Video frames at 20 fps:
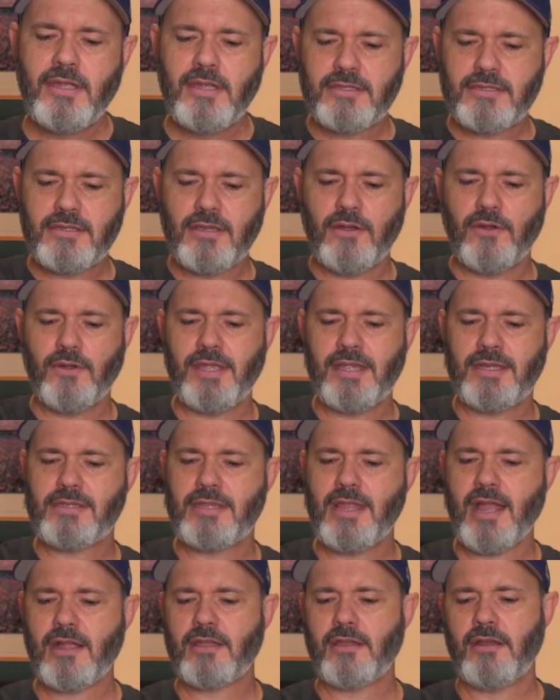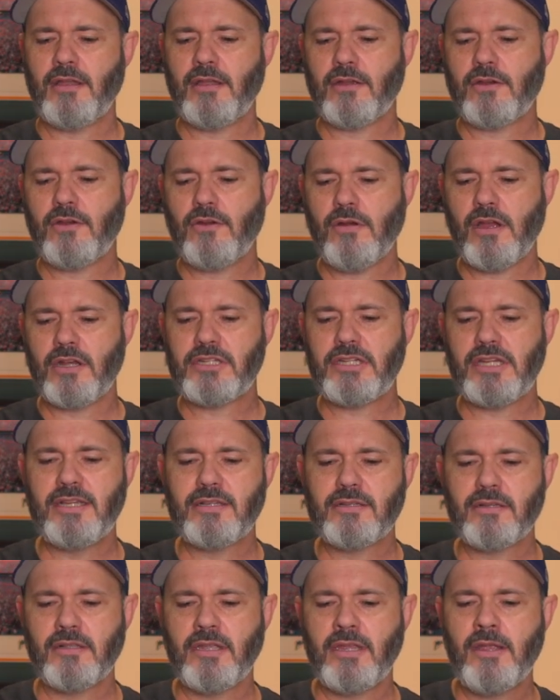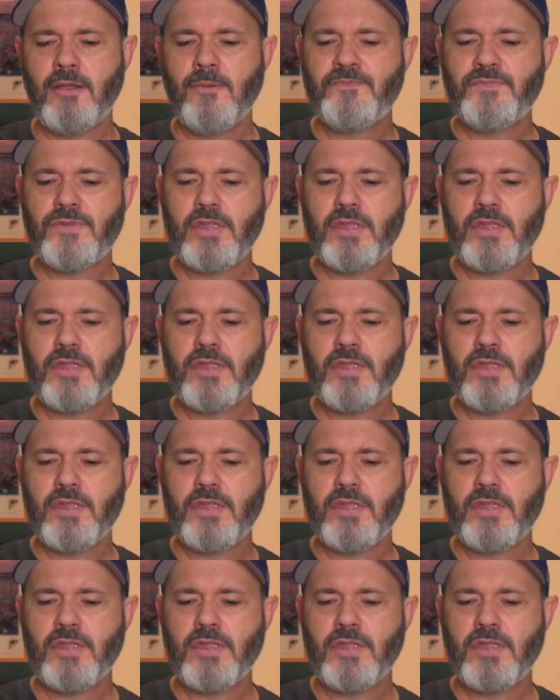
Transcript: so it's not going to crush easily.